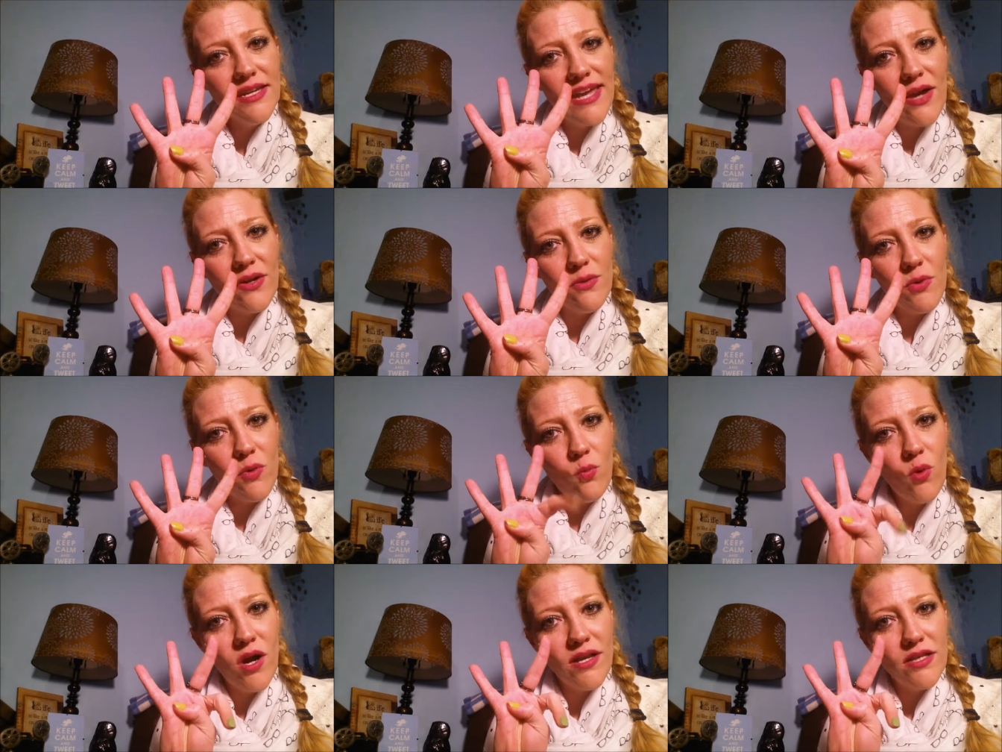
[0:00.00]
Count them.
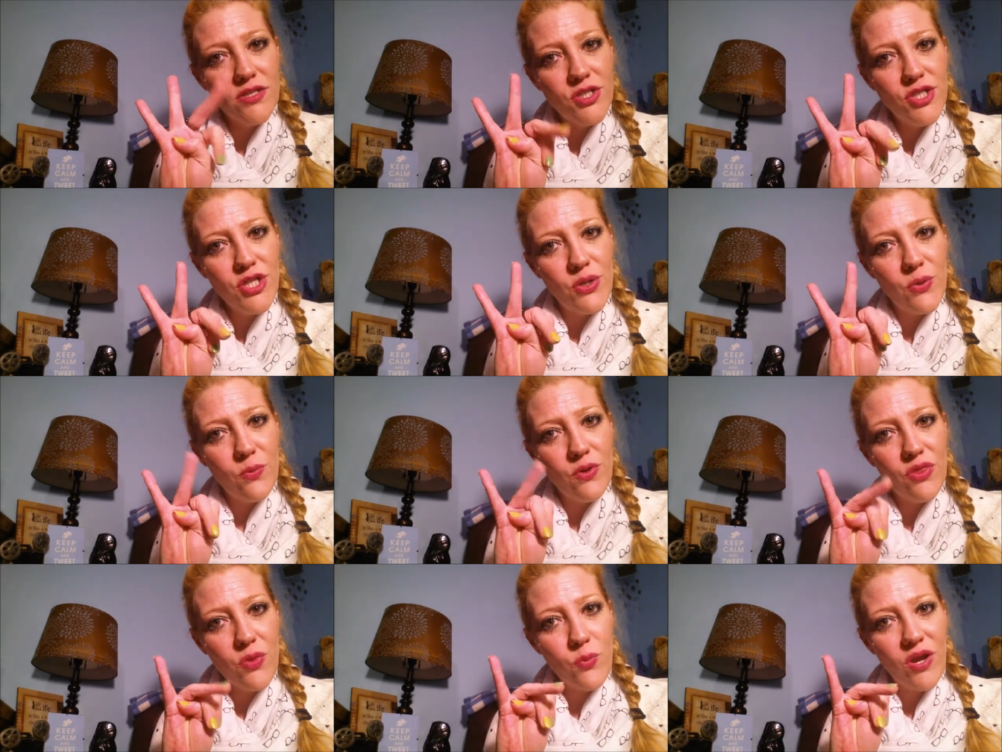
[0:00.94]
1,
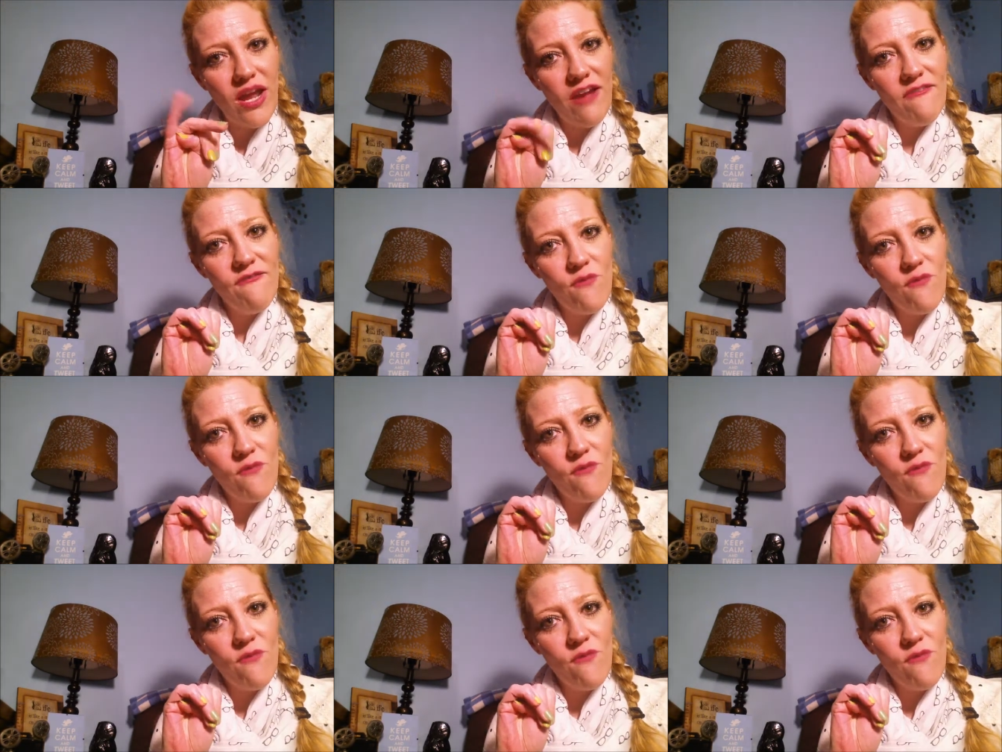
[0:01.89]
2, 3,